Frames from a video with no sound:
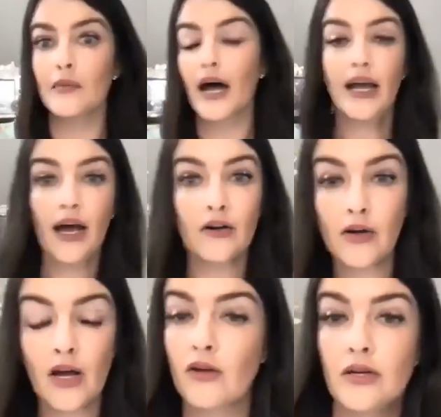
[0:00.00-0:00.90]
I don't
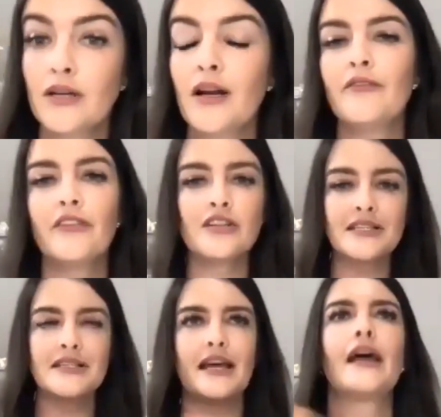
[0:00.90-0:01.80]
know,
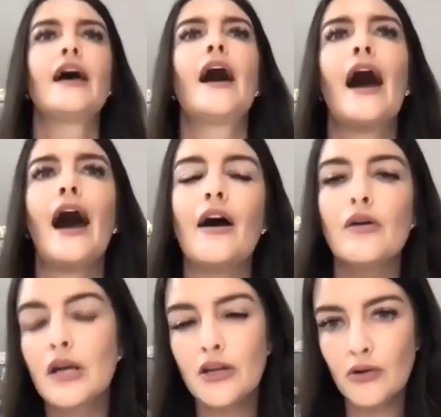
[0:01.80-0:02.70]
versus like, how
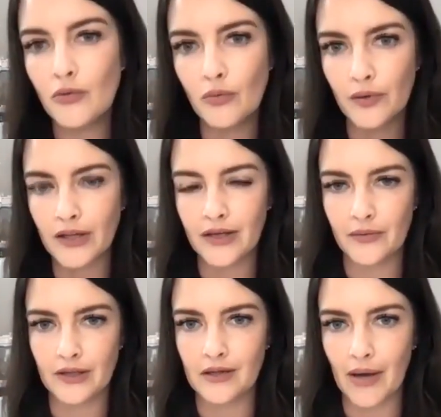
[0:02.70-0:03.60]
can you really,
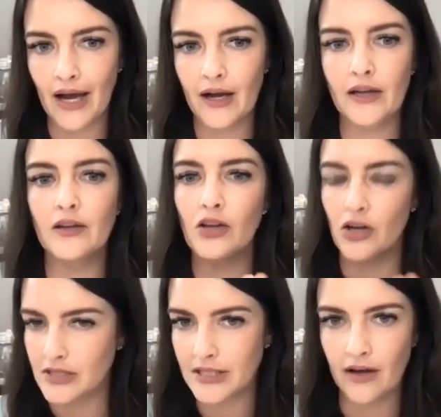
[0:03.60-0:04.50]
really back
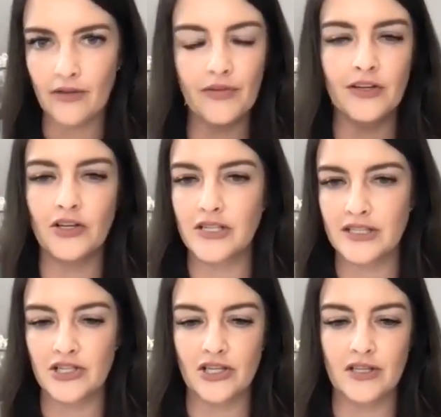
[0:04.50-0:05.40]
yourself and your
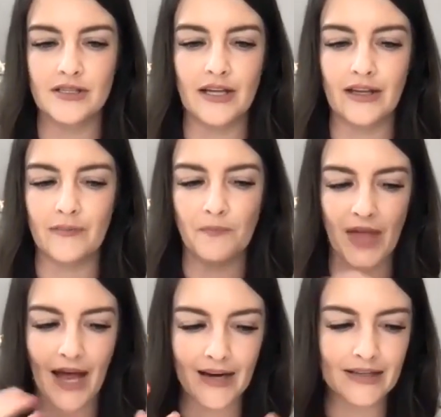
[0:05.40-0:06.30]
decisions? Like
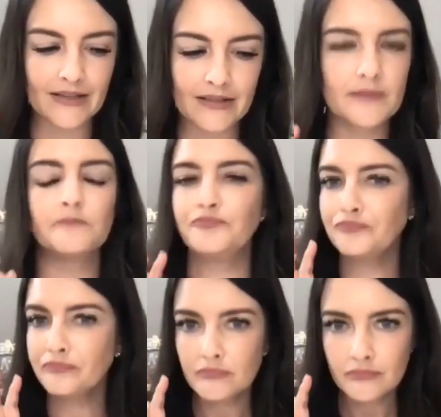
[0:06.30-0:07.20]
that is
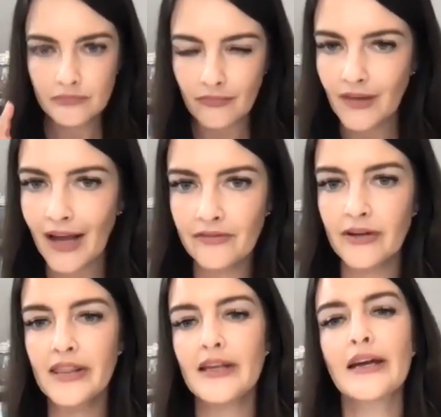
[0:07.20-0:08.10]

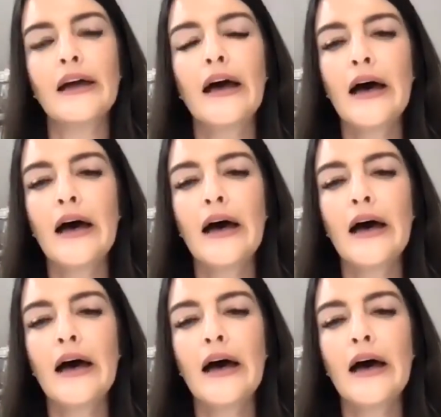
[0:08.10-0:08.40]
everything.